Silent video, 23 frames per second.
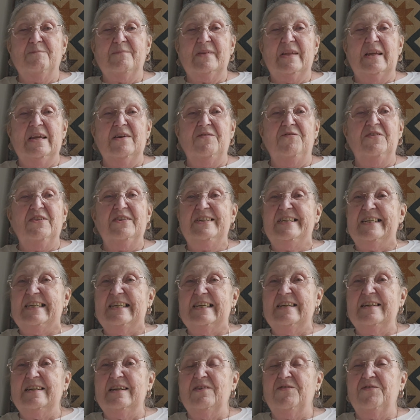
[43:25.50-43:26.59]
If you
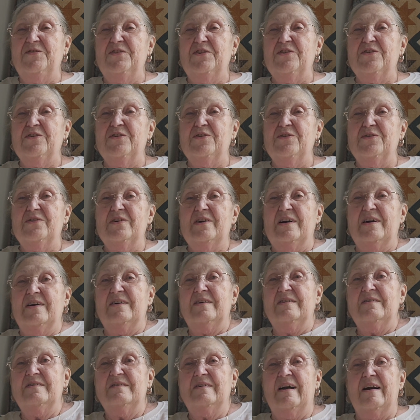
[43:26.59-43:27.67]
did, if you
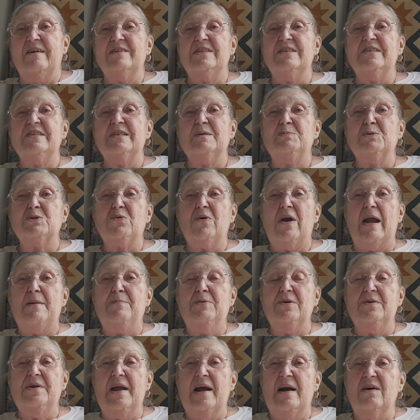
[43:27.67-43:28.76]
aren't a
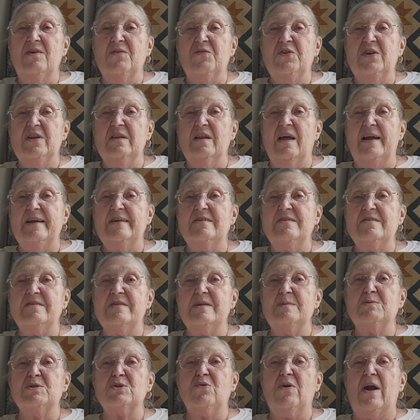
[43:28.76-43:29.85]
subscriber now, if you'd like to
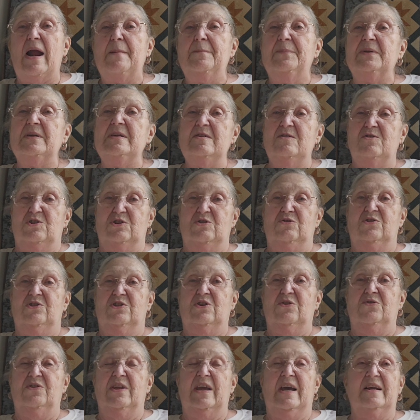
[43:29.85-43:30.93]
subscribe, please do so.